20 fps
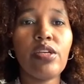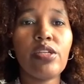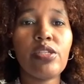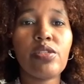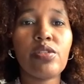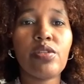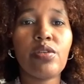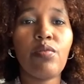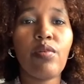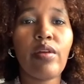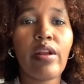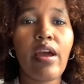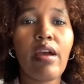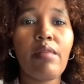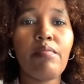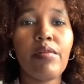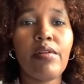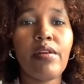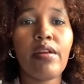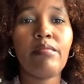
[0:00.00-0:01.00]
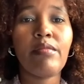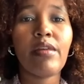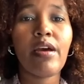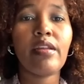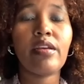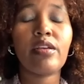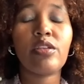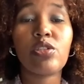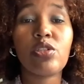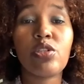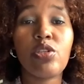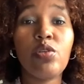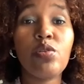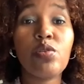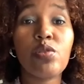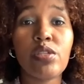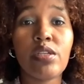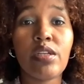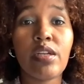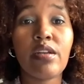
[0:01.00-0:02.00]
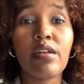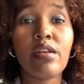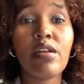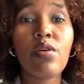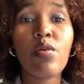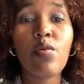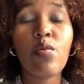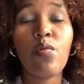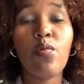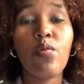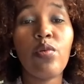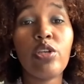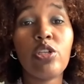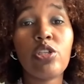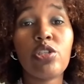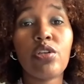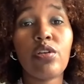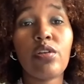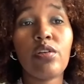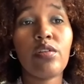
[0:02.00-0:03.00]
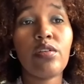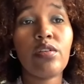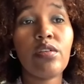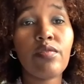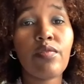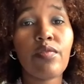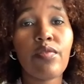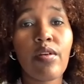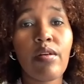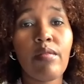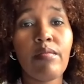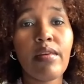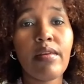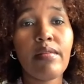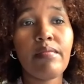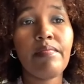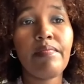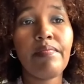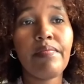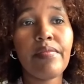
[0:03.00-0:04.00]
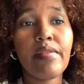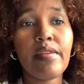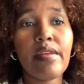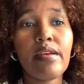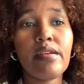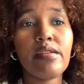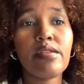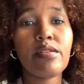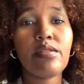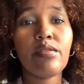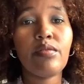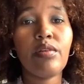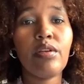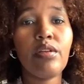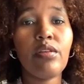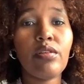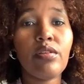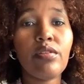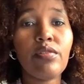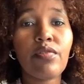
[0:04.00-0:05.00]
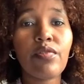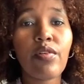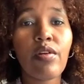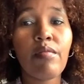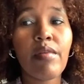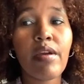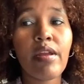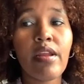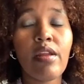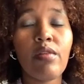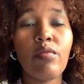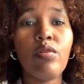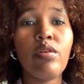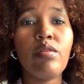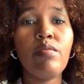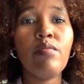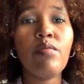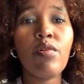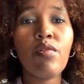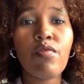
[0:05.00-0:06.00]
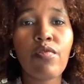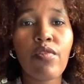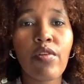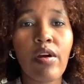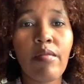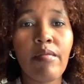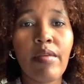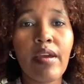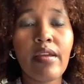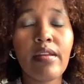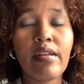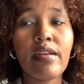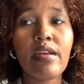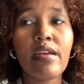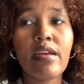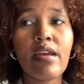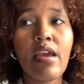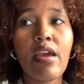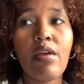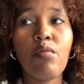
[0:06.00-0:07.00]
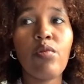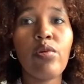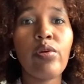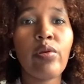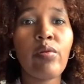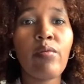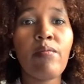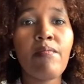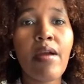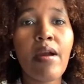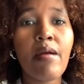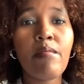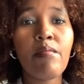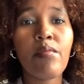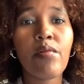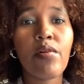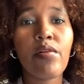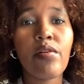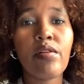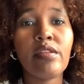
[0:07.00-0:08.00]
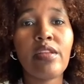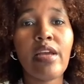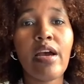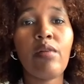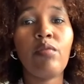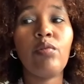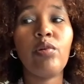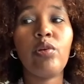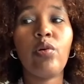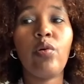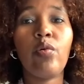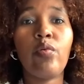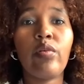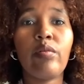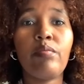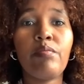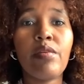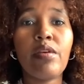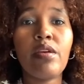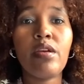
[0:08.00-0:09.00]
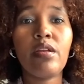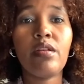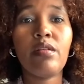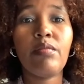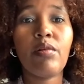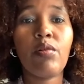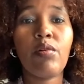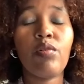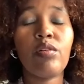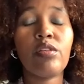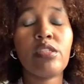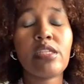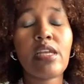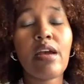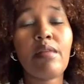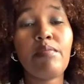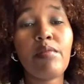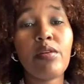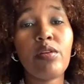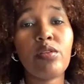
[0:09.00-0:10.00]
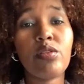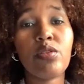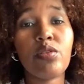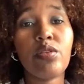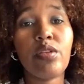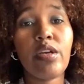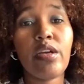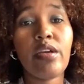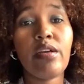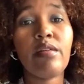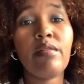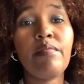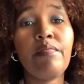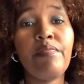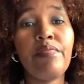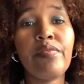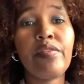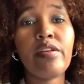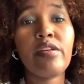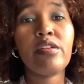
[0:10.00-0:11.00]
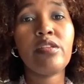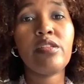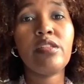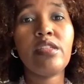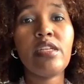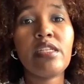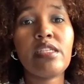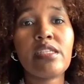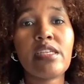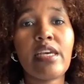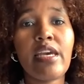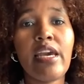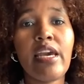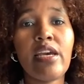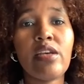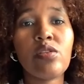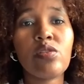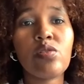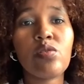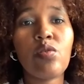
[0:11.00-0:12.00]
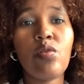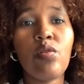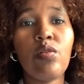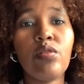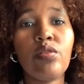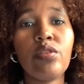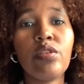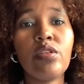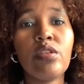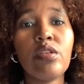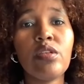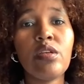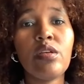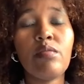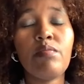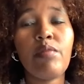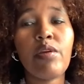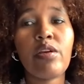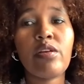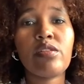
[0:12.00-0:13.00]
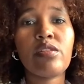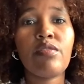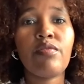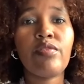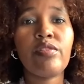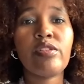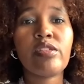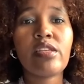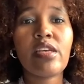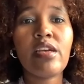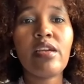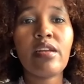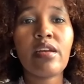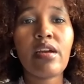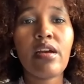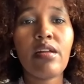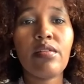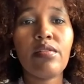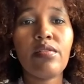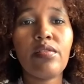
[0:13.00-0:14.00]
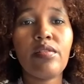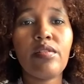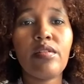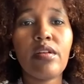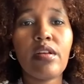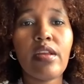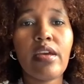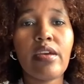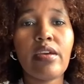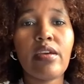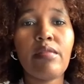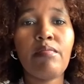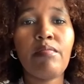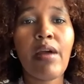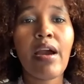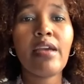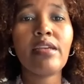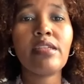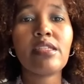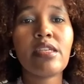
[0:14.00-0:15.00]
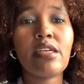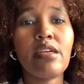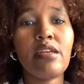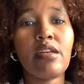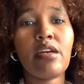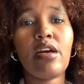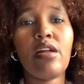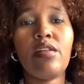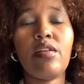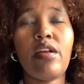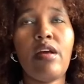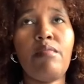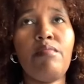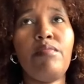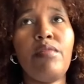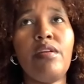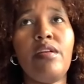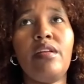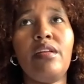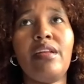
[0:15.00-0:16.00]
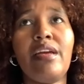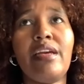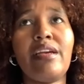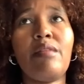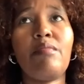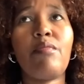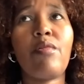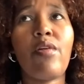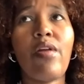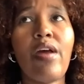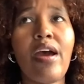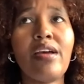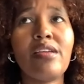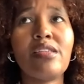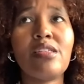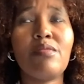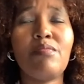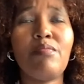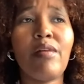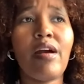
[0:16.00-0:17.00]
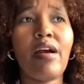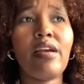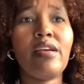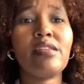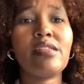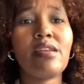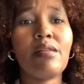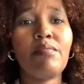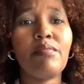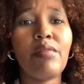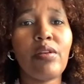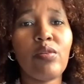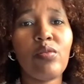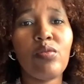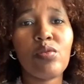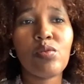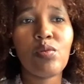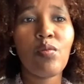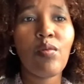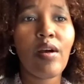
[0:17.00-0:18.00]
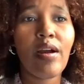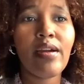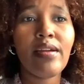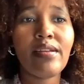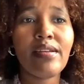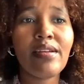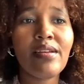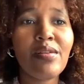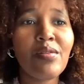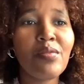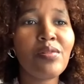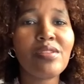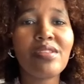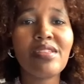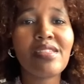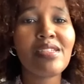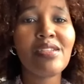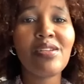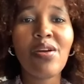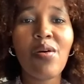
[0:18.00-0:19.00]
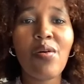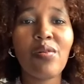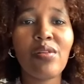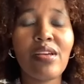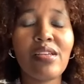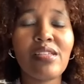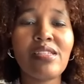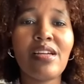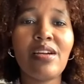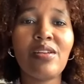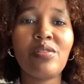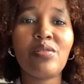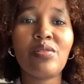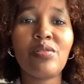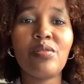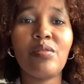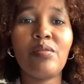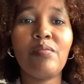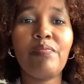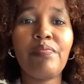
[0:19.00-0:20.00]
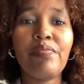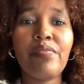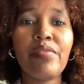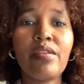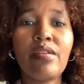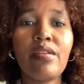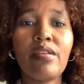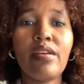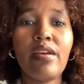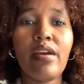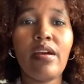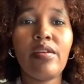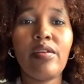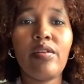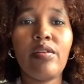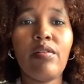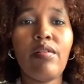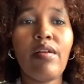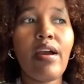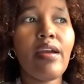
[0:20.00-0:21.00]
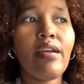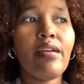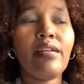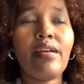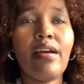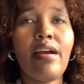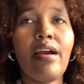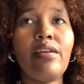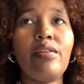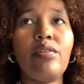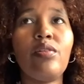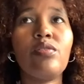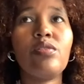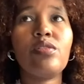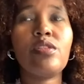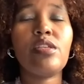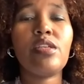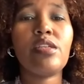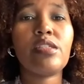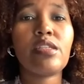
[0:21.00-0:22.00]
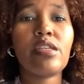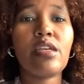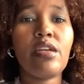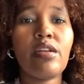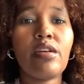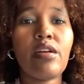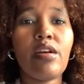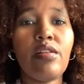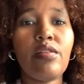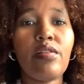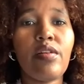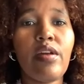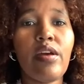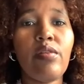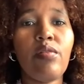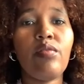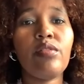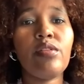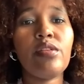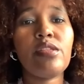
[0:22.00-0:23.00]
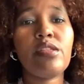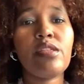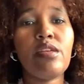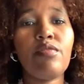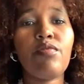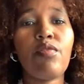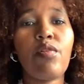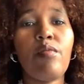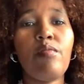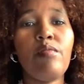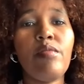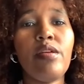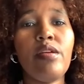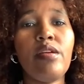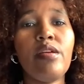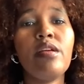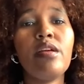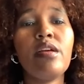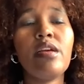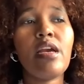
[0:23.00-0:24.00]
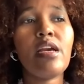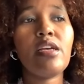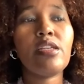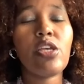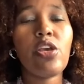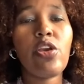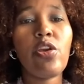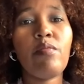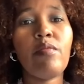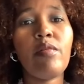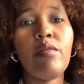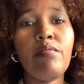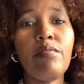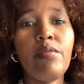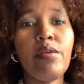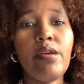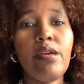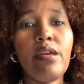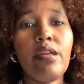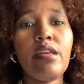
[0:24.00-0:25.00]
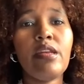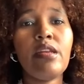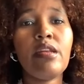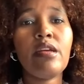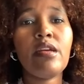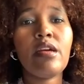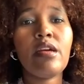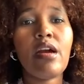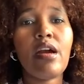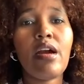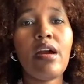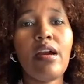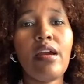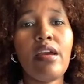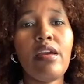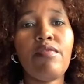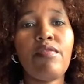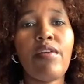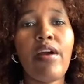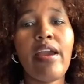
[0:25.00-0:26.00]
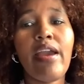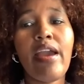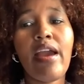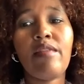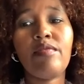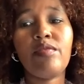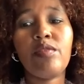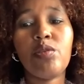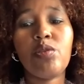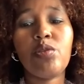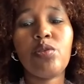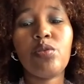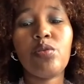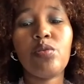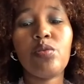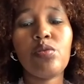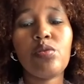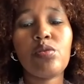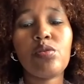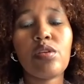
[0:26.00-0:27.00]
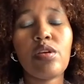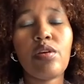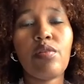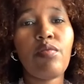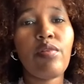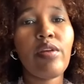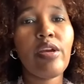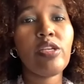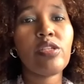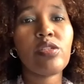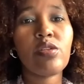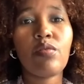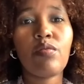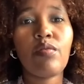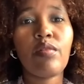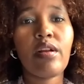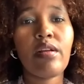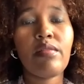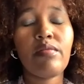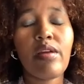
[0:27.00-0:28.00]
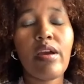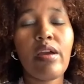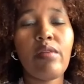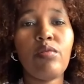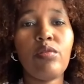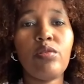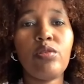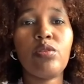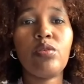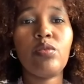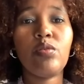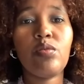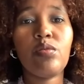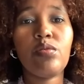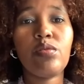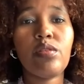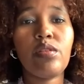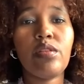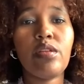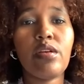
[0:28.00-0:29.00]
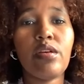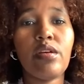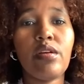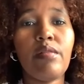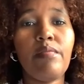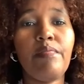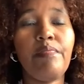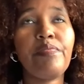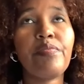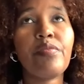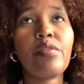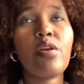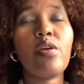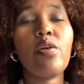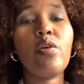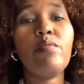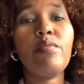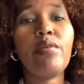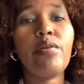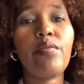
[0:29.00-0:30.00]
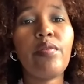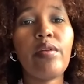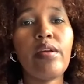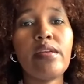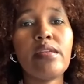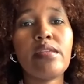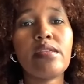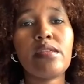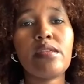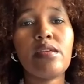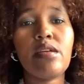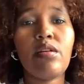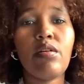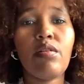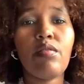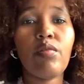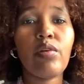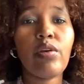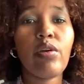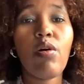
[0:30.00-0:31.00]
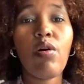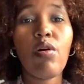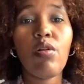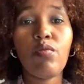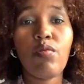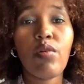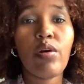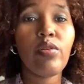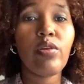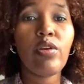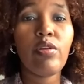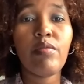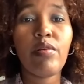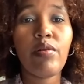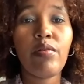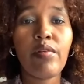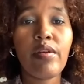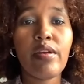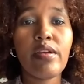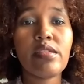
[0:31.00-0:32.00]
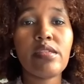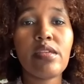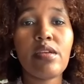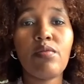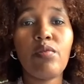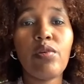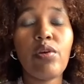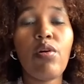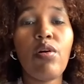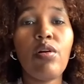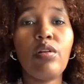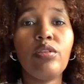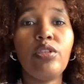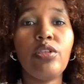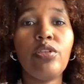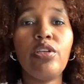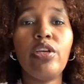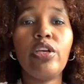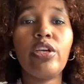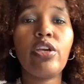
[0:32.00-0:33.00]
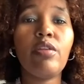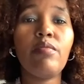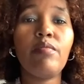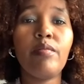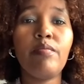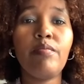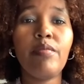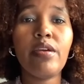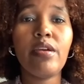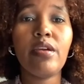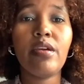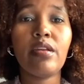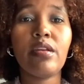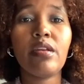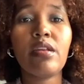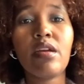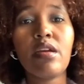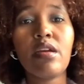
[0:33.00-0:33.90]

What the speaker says: history. What happened, I'm not excusing it. We should learn from it. History, we learn from it and we move from it. And we remember that we don't repeat. But what's happening today, there's this cancel because of her skin color. Like my skin color, I'm being like oppressed by somebody who's white, which is no, that's not true. Yeah, you know, I don't see a skin color. I only see for me as a human being. If I have to choose a race or whatever, I would choose the human race. You know, we all one human race and we all unique human being.